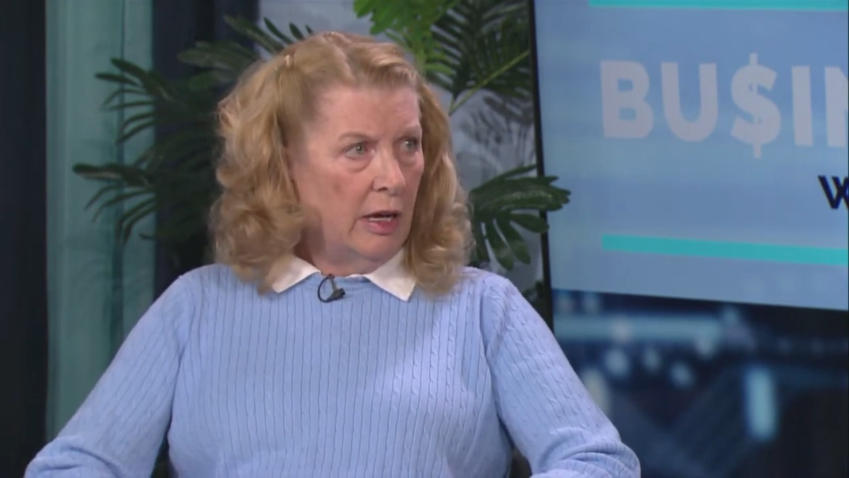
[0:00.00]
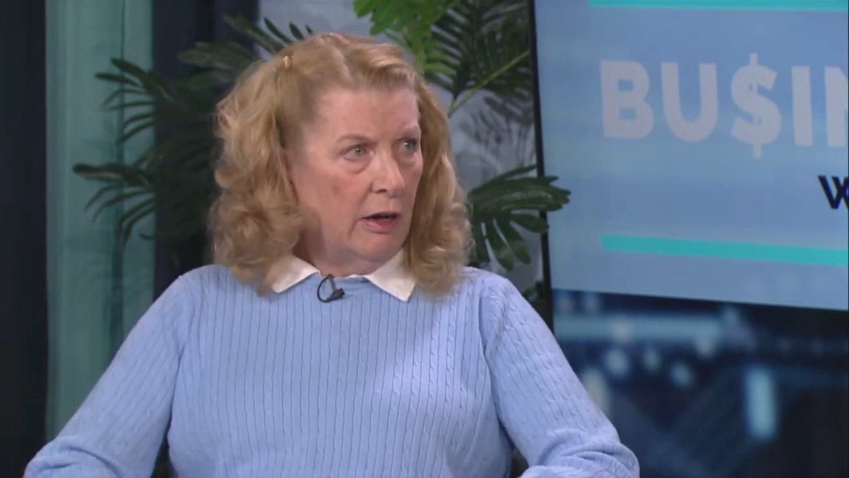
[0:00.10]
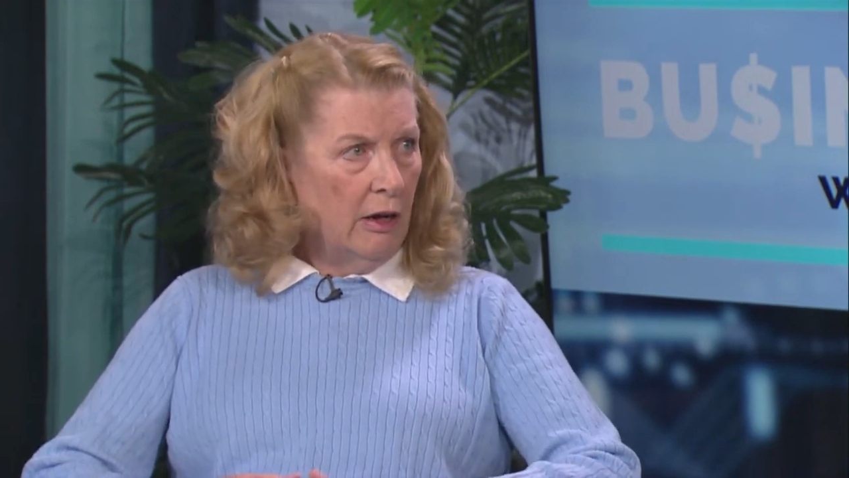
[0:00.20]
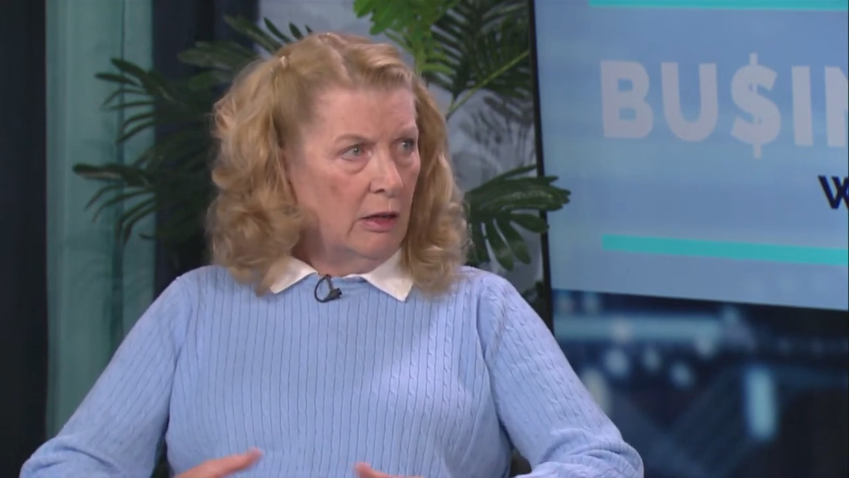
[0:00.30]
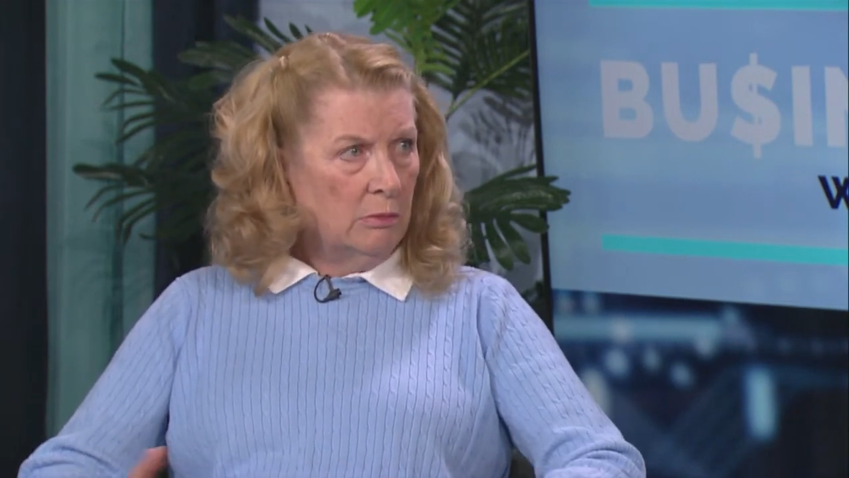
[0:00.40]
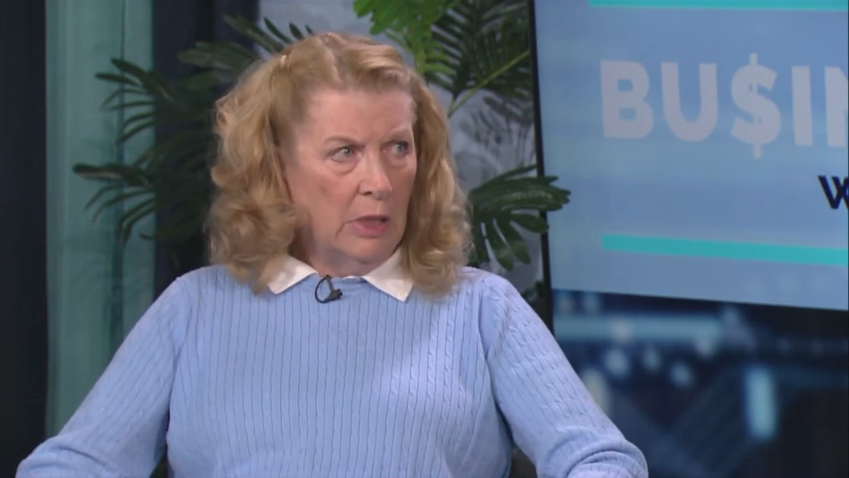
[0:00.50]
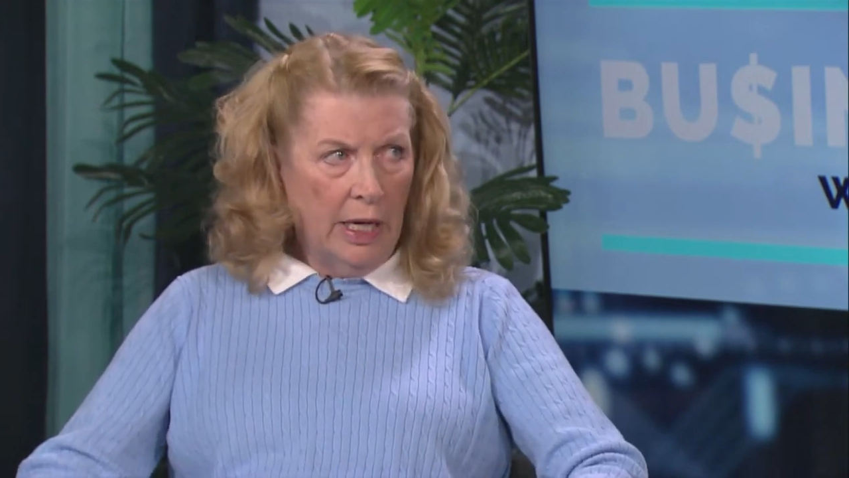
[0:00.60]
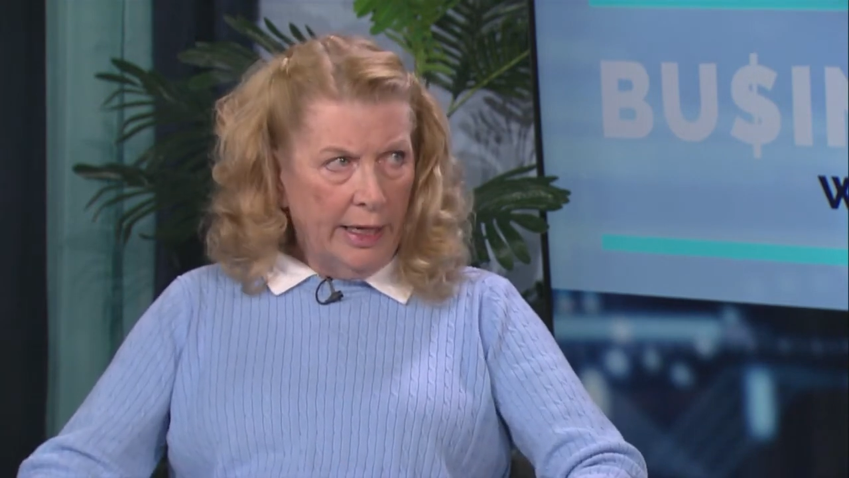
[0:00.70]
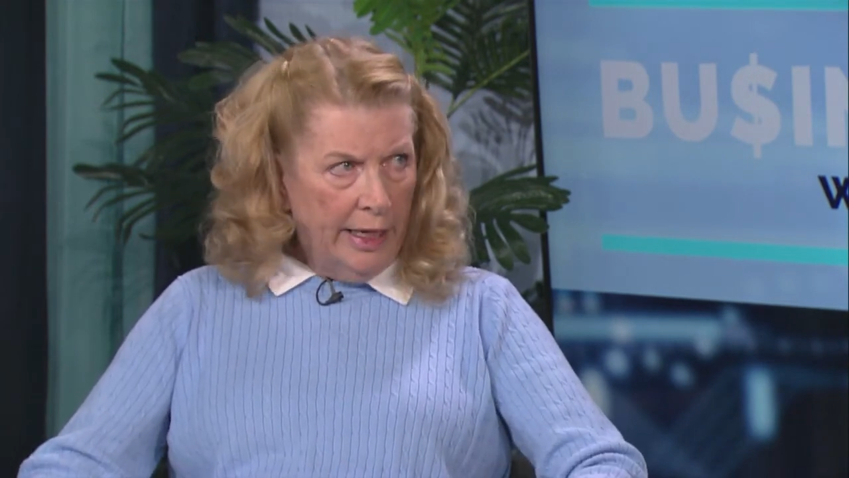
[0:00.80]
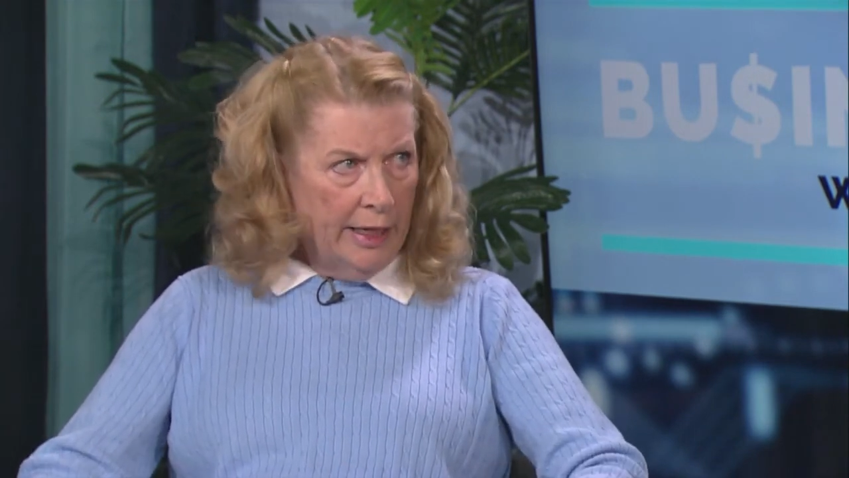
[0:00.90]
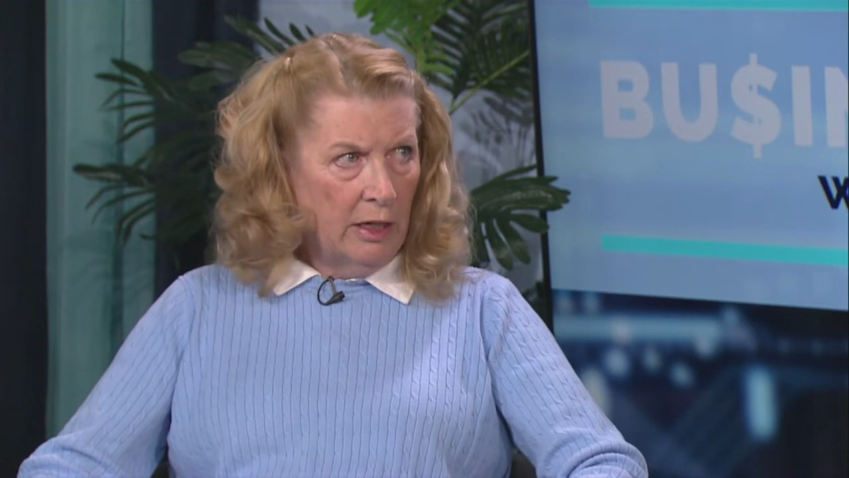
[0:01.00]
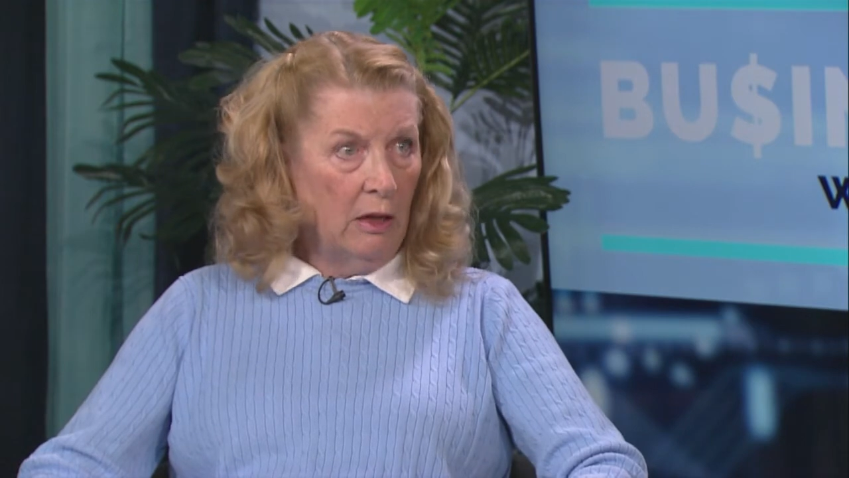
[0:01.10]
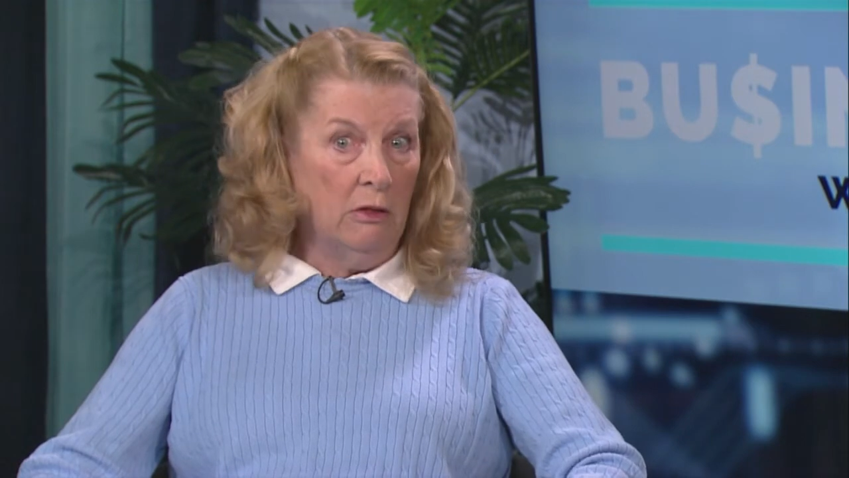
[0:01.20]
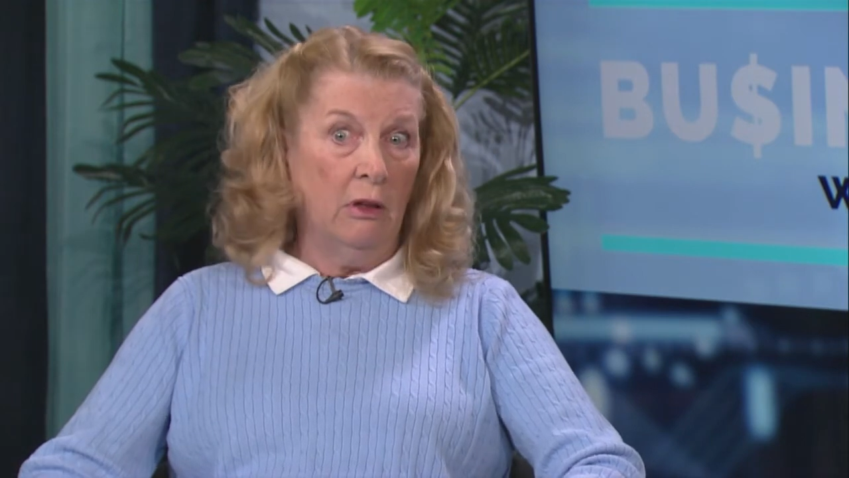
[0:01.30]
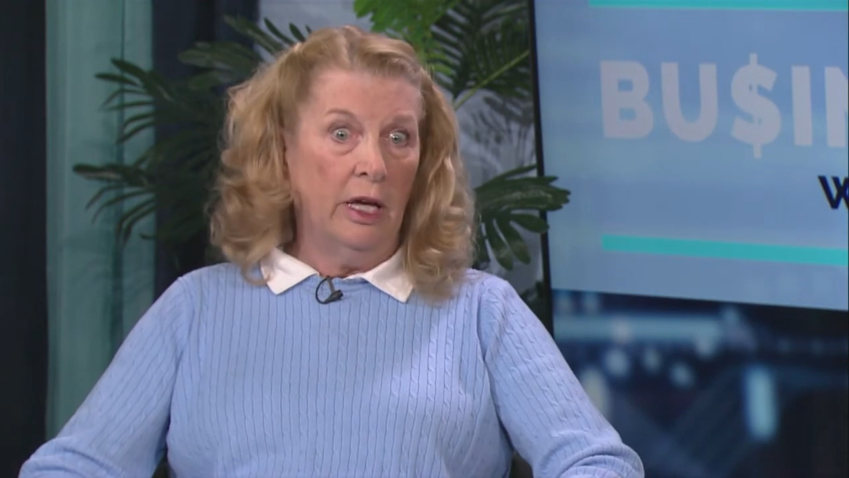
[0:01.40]
Um, I had a
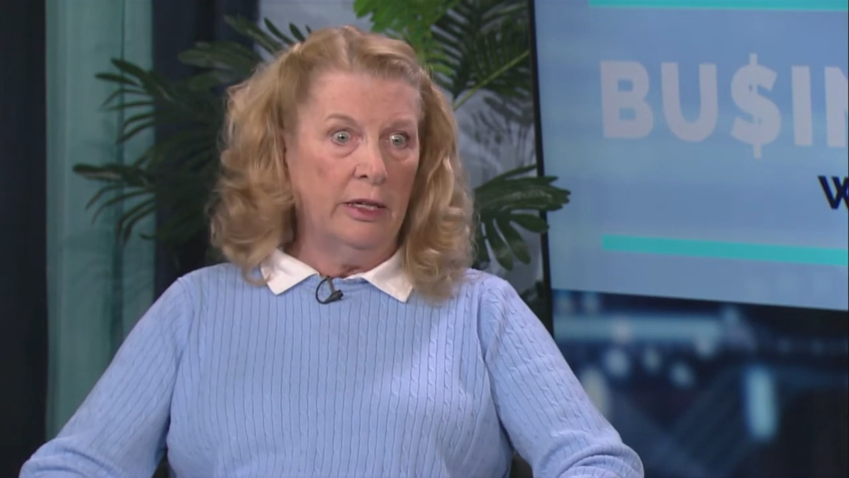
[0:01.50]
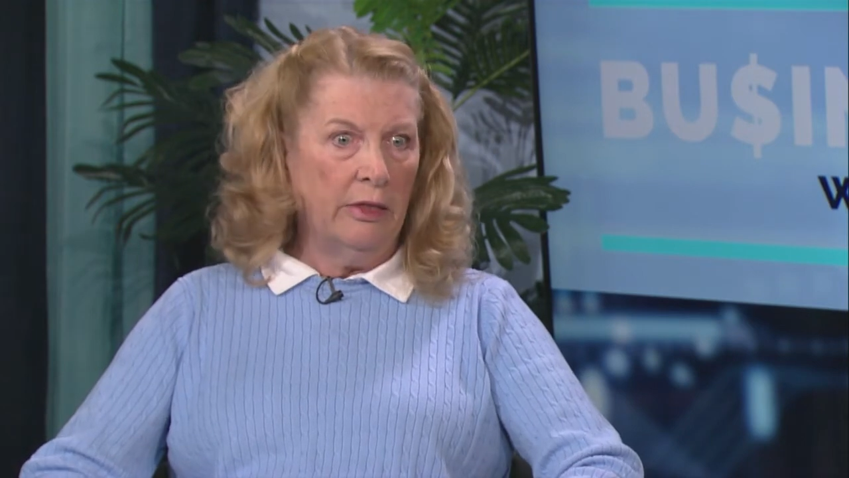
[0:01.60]
lot of